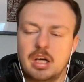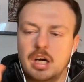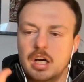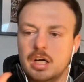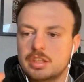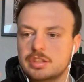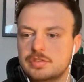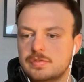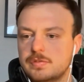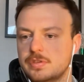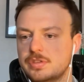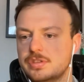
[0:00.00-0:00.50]

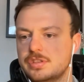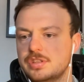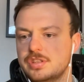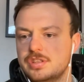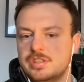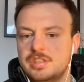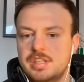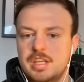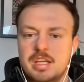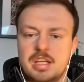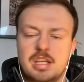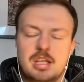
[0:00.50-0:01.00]
us versus
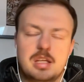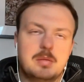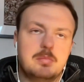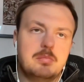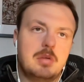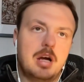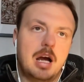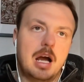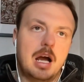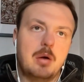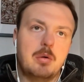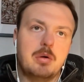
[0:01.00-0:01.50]
them.
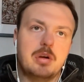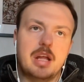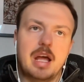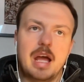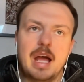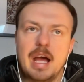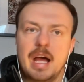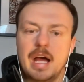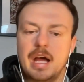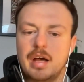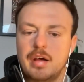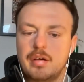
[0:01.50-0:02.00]
I would
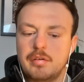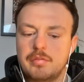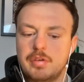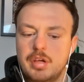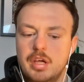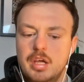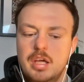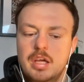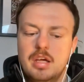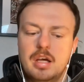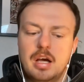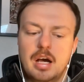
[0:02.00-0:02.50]
have,
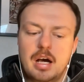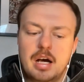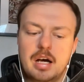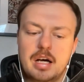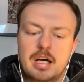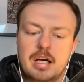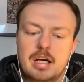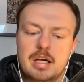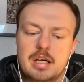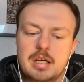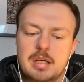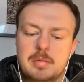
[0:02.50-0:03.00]

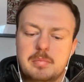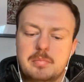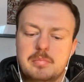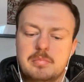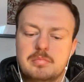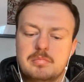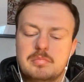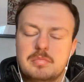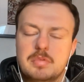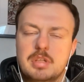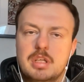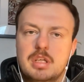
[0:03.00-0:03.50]
um,
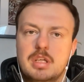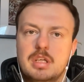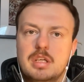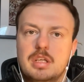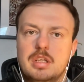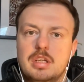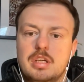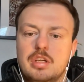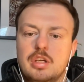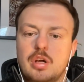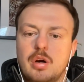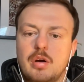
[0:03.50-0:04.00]

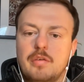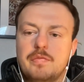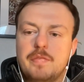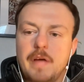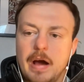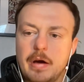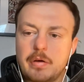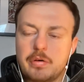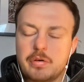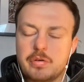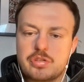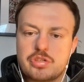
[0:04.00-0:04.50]
a
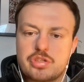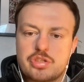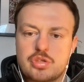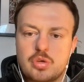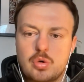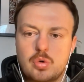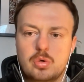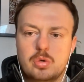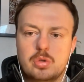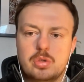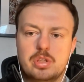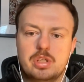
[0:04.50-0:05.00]
founder's
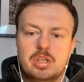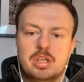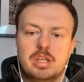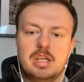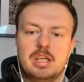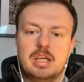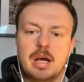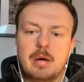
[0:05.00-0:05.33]
story.